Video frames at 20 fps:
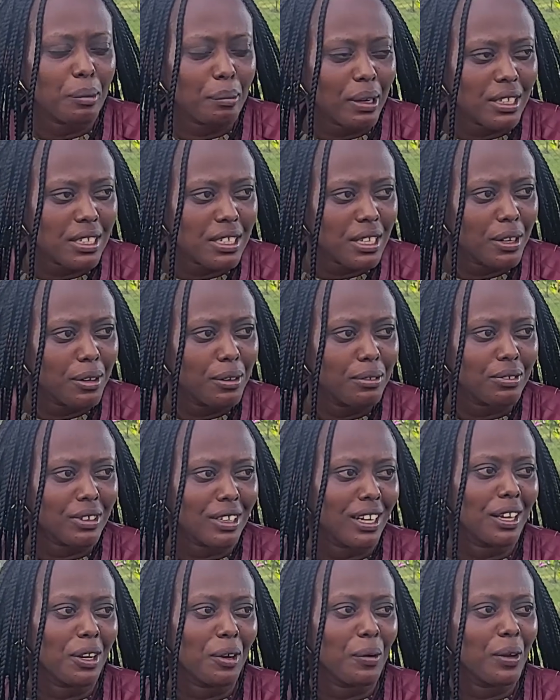myself,
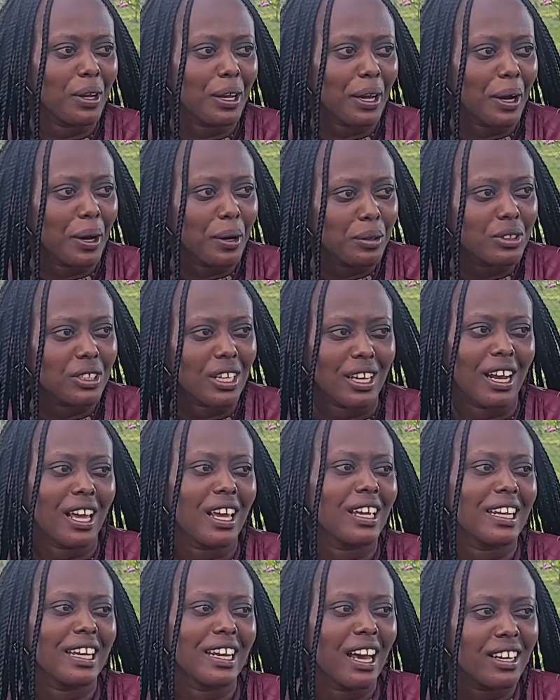I like going out, I
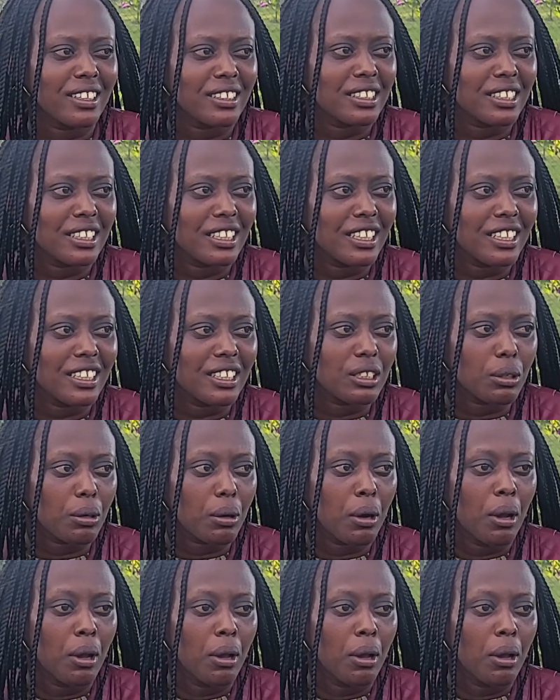like dancing. So